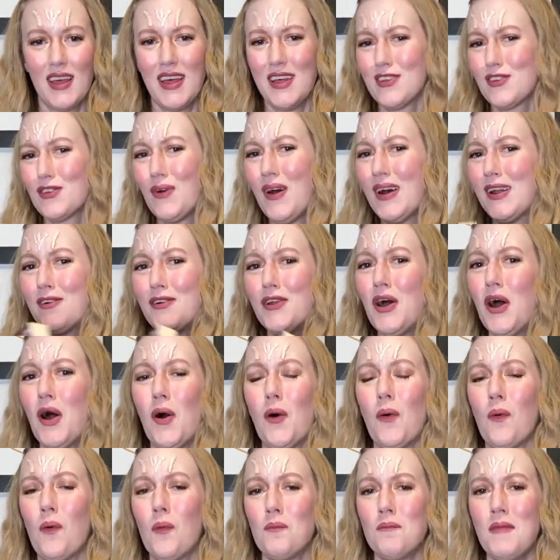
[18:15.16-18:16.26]
So I don't
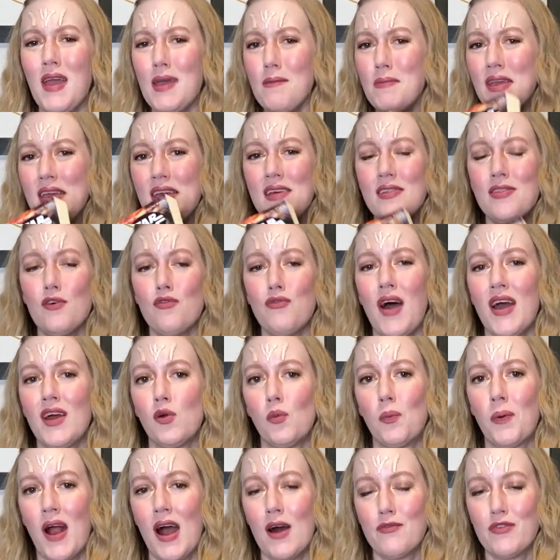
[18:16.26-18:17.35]
know, maybe the final
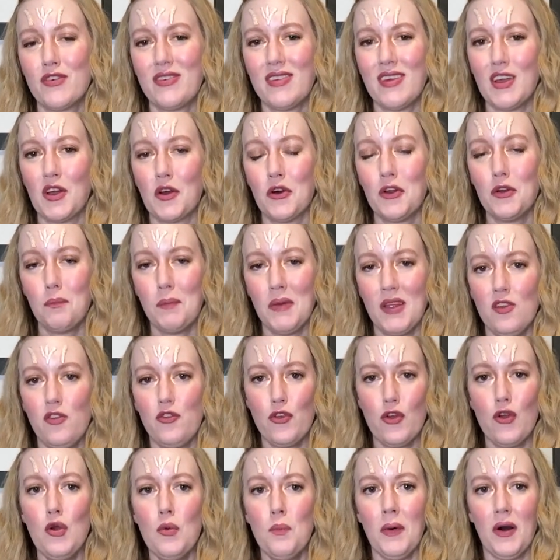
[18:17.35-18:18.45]
prophecy could have been
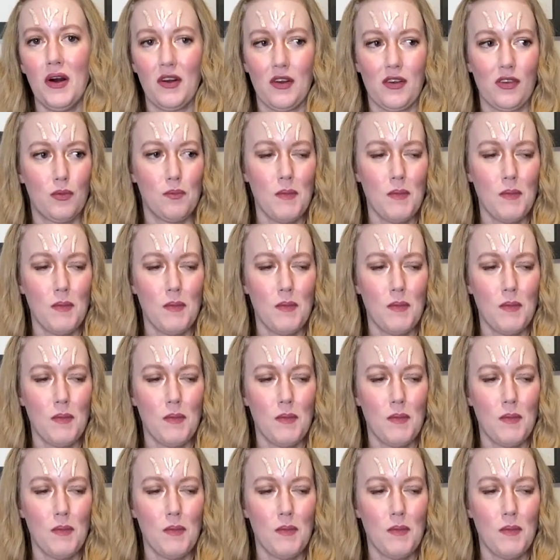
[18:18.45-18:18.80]
2 books.